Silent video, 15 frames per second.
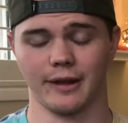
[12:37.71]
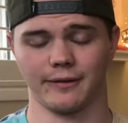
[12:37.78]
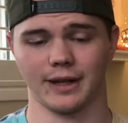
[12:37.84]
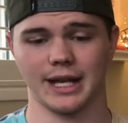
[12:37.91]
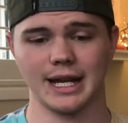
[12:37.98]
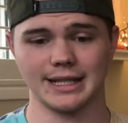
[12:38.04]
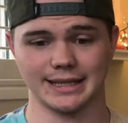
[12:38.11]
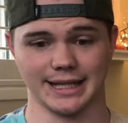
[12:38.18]
I
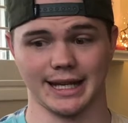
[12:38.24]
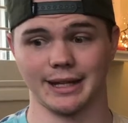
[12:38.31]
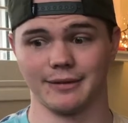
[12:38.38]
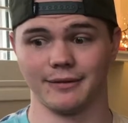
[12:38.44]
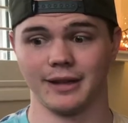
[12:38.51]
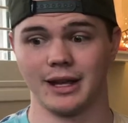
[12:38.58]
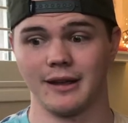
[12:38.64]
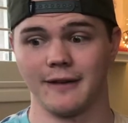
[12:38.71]
feel like I
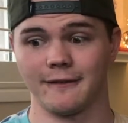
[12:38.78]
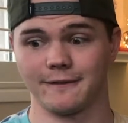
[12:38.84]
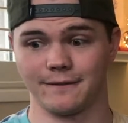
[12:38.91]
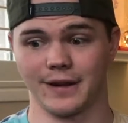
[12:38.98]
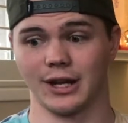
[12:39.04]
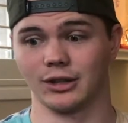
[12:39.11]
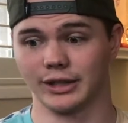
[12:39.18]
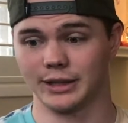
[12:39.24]
did
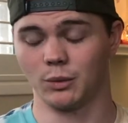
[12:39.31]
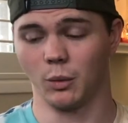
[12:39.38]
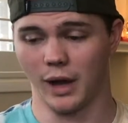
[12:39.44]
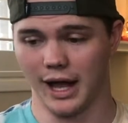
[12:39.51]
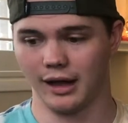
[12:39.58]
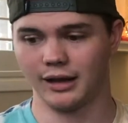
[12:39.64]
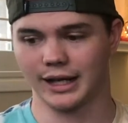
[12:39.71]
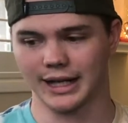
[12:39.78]
fairly
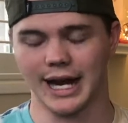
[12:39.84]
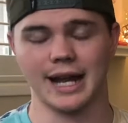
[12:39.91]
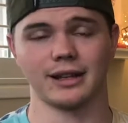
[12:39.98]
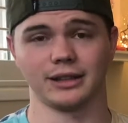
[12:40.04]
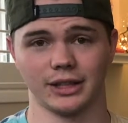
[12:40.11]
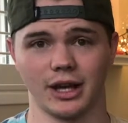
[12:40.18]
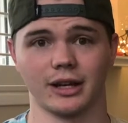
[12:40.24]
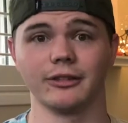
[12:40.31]
well and I had
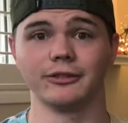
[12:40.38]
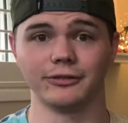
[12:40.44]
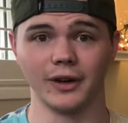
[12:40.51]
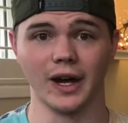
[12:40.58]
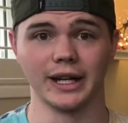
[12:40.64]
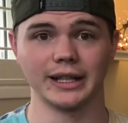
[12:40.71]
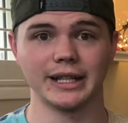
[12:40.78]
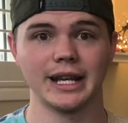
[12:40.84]
a lot of
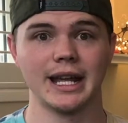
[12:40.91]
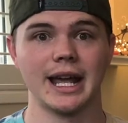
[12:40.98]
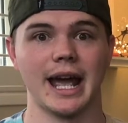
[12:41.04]
fun,